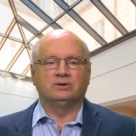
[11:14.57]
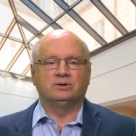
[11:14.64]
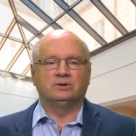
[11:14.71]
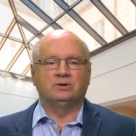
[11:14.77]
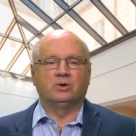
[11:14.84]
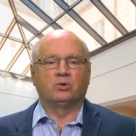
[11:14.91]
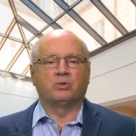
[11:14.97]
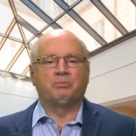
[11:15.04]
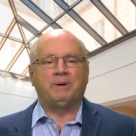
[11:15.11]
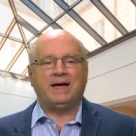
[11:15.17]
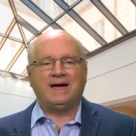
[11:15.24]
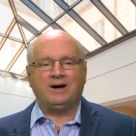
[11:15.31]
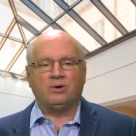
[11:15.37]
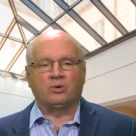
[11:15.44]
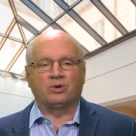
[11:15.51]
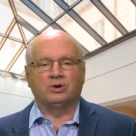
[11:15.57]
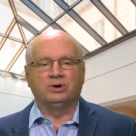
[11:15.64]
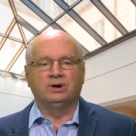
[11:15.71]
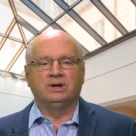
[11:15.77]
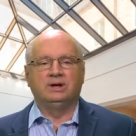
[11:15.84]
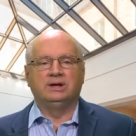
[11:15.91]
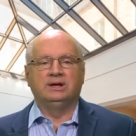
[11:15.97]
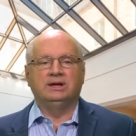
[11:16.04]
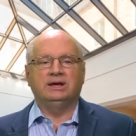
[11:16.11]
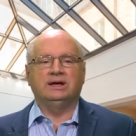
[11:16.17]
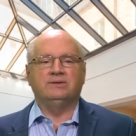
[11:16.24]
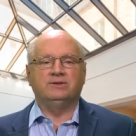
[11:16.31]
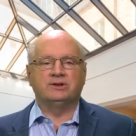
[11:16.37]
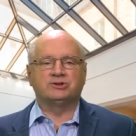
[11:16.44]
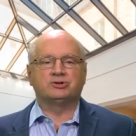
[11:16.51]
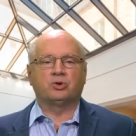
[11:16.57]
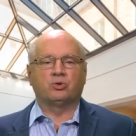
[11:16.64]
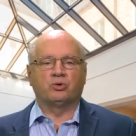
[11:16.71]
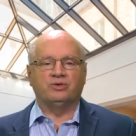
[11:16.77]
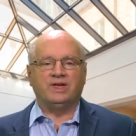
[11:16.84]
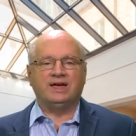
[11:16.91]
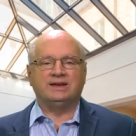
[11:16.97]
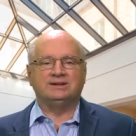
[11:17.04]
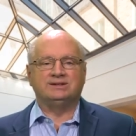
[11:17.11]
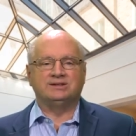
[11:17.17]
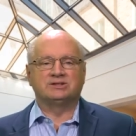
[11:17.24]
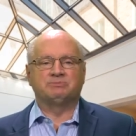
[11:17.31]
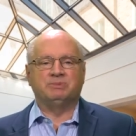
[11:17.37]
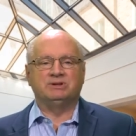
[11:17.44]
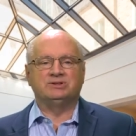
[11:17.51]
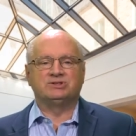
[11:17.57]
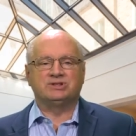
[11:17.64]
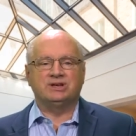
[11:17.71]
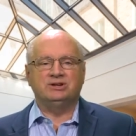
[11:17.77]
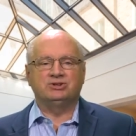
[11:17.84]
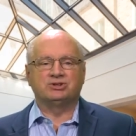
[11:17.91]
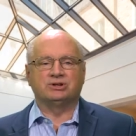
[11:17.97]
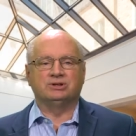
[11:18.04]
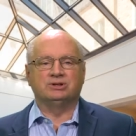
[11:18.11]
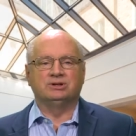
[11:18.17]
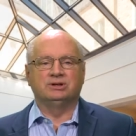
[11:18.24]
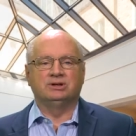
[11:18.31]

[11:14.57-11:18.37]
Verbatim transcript: or power in this or that dispensation